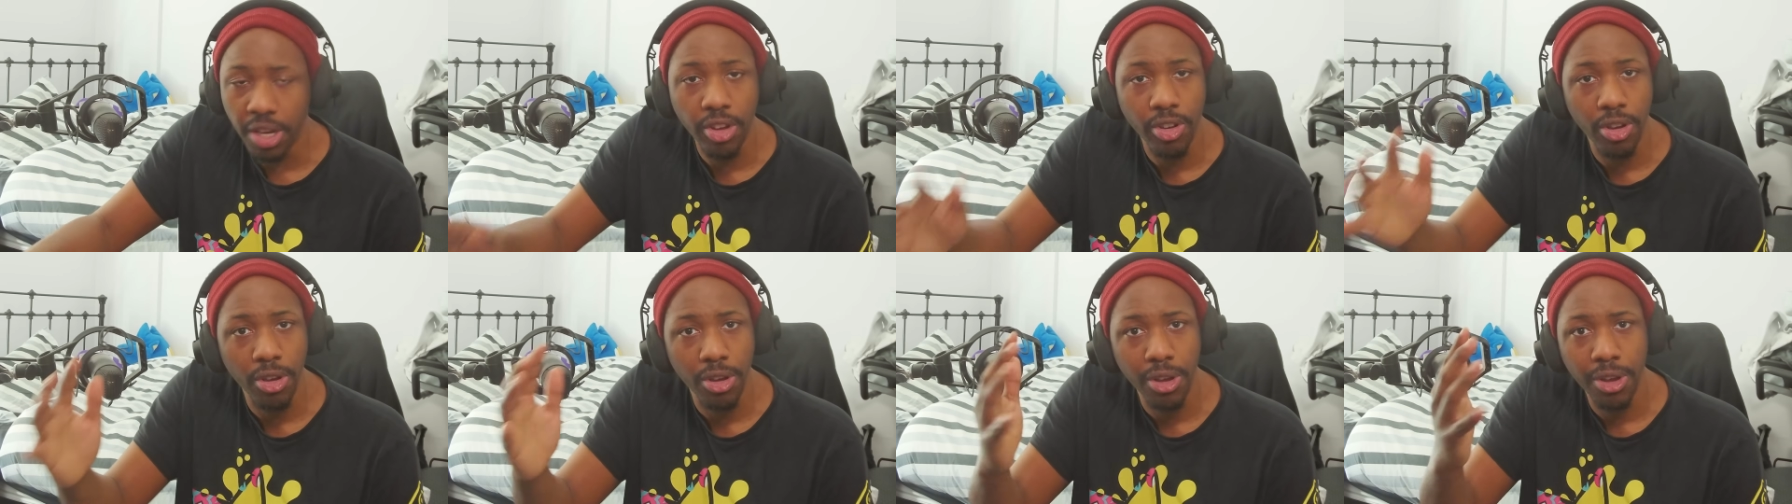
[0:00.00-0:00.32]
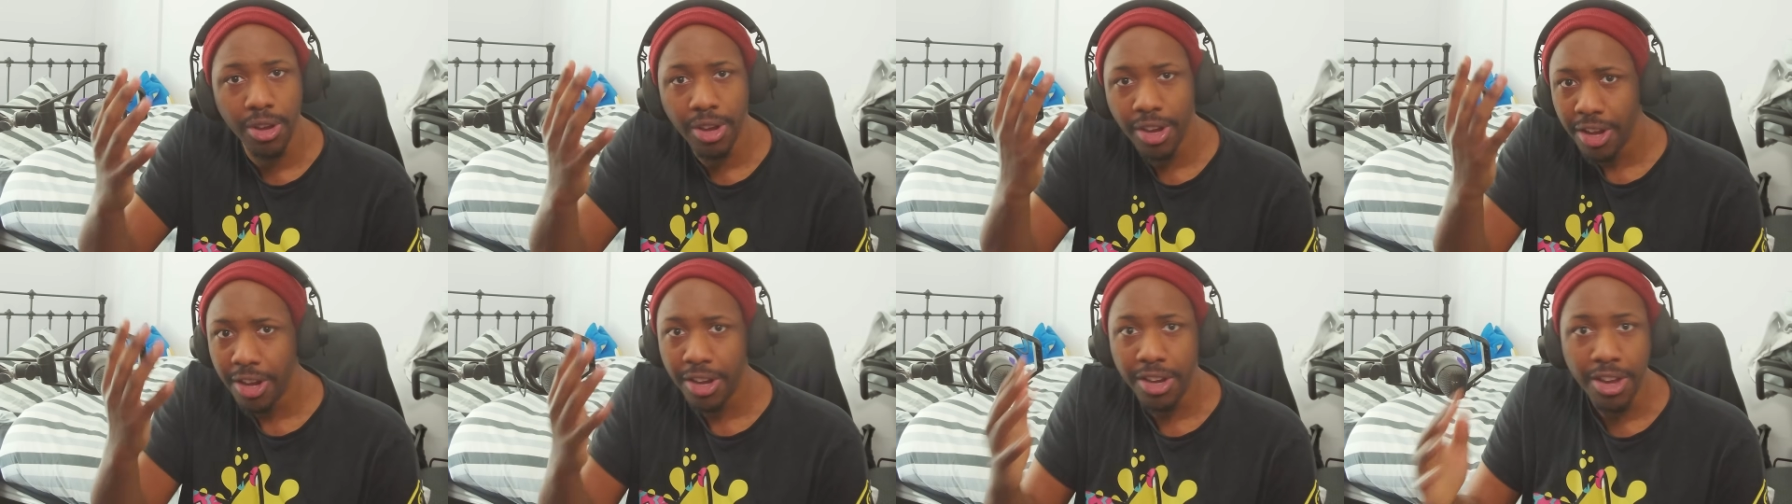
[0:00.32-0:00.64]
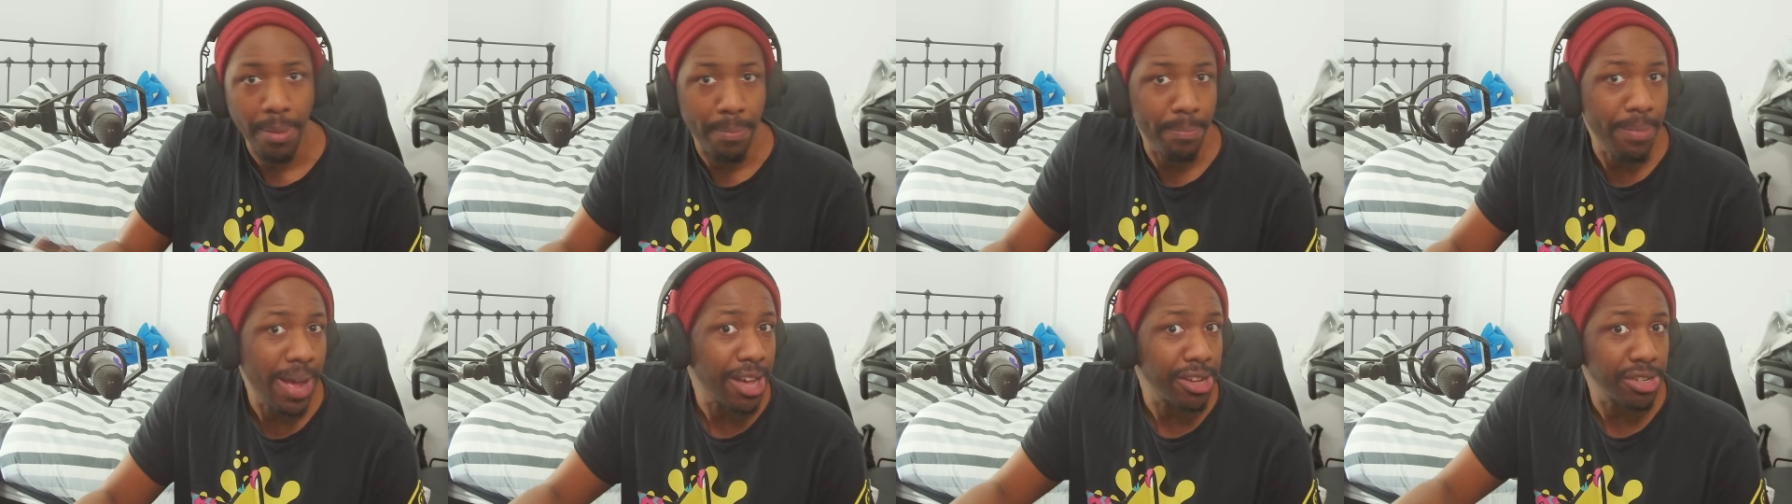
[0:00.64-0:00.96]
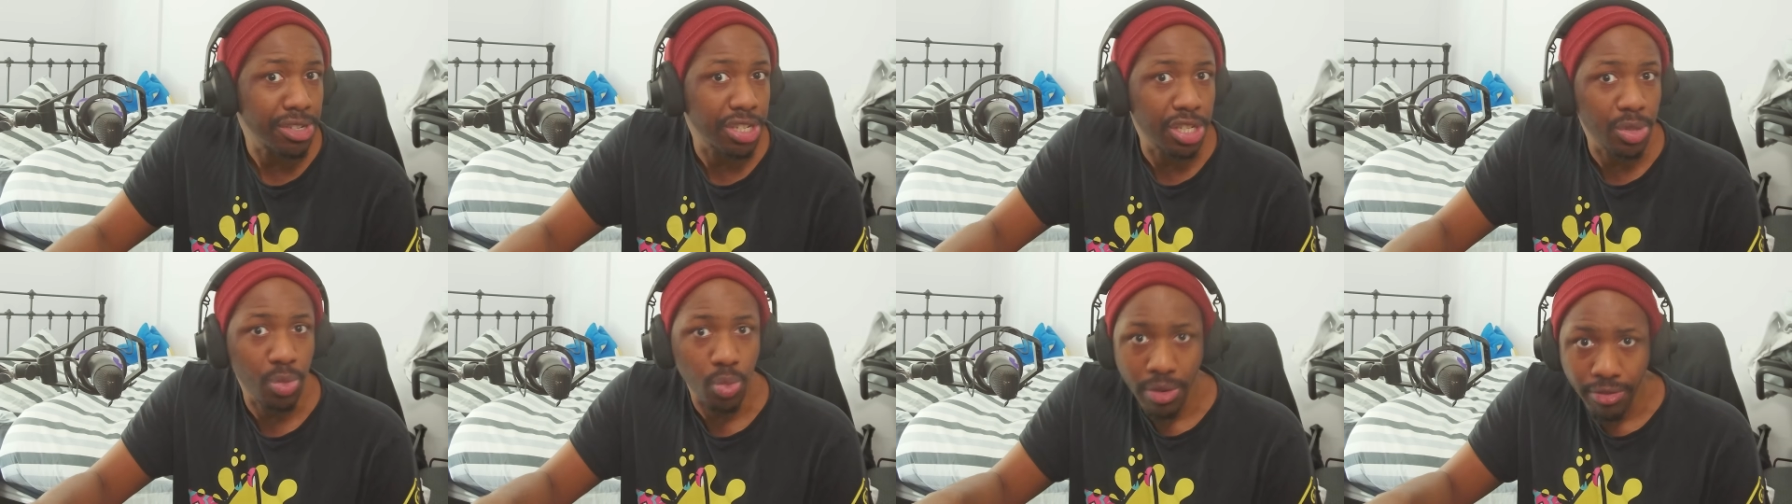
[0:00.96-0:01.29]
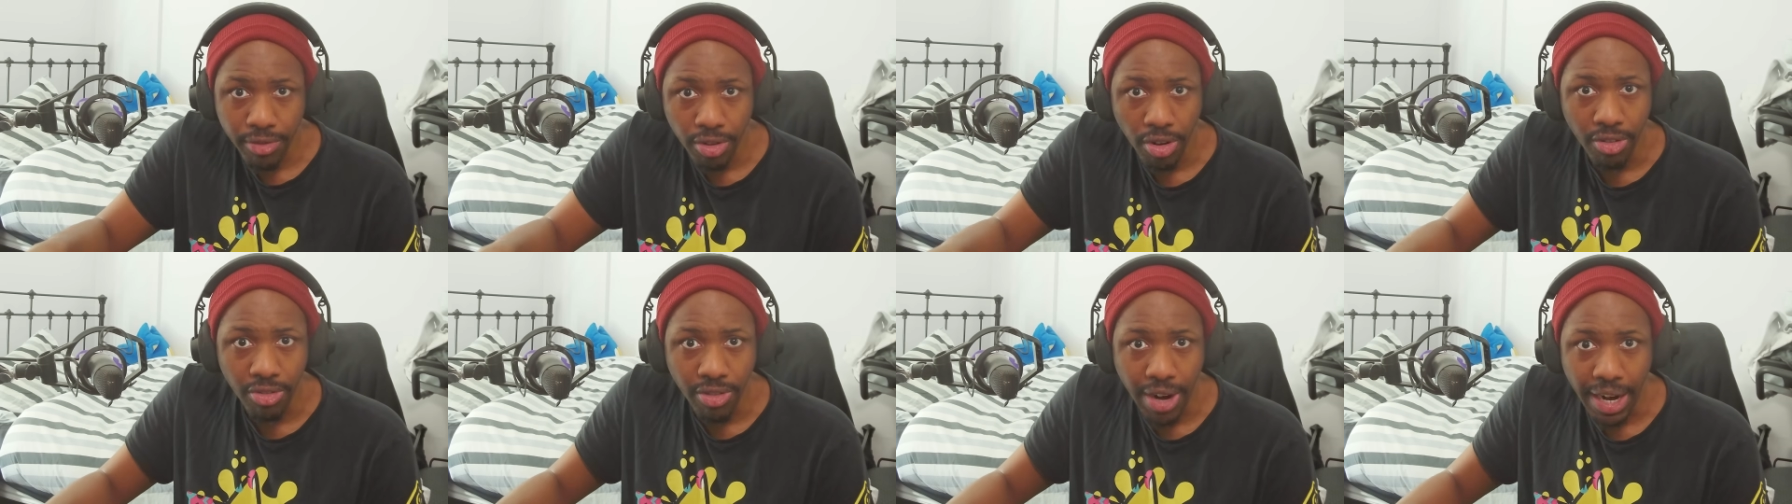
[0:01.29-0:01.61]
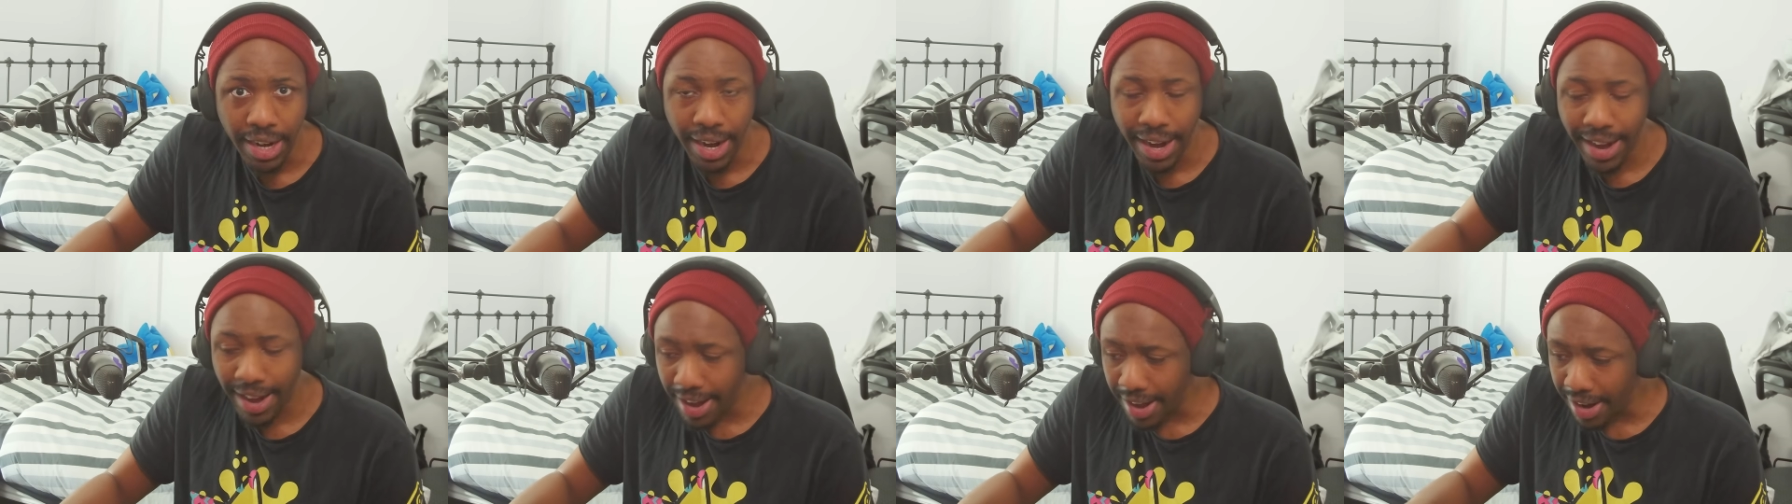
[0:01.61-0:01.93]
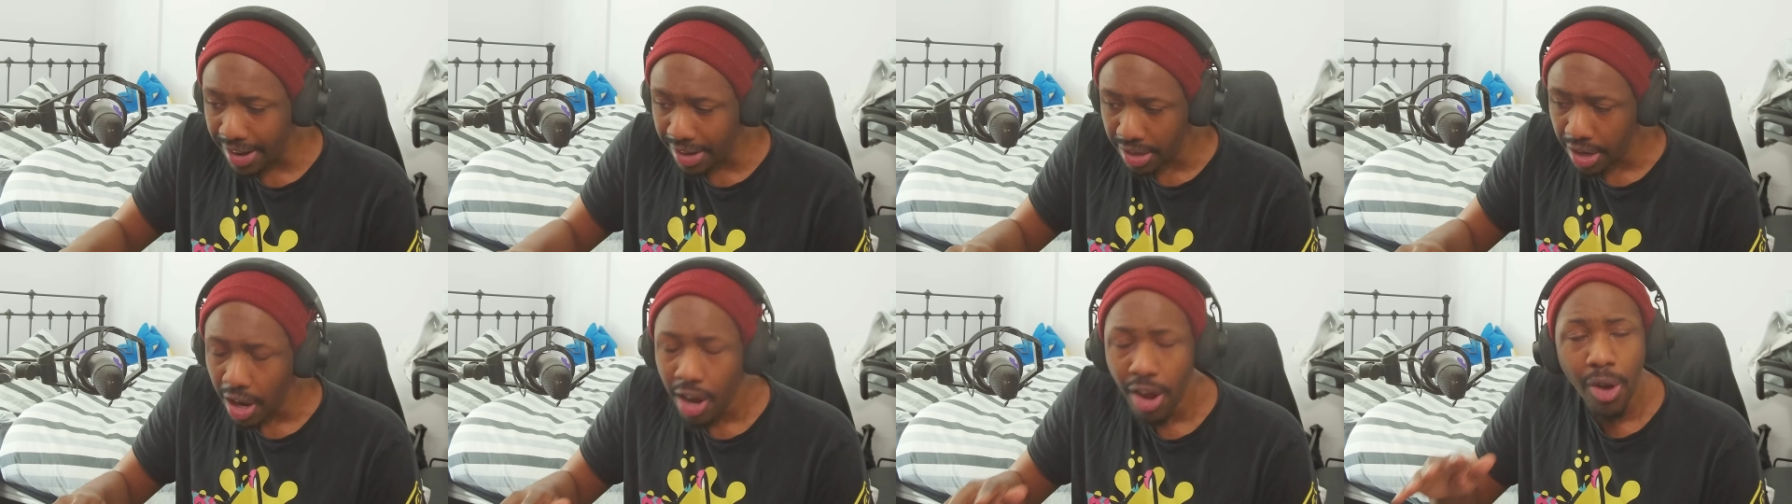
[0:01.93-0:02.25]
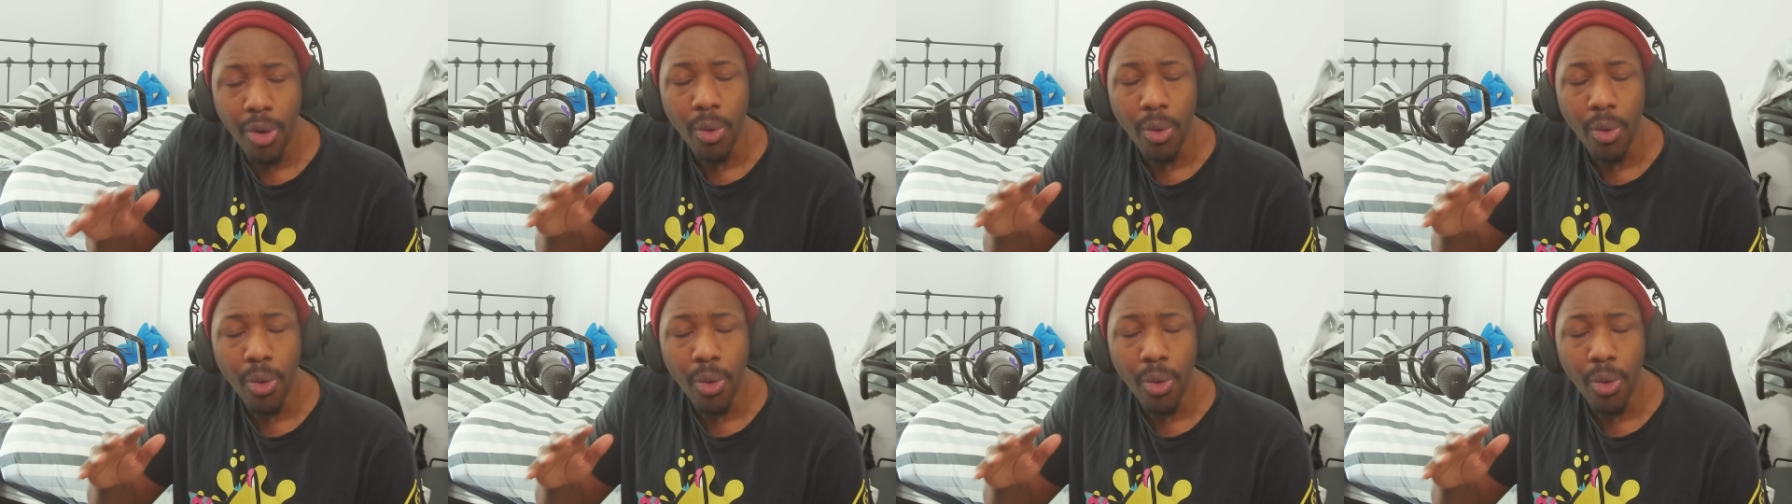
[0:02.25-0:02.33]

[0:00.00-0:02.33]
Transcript: the mouse with your right hand,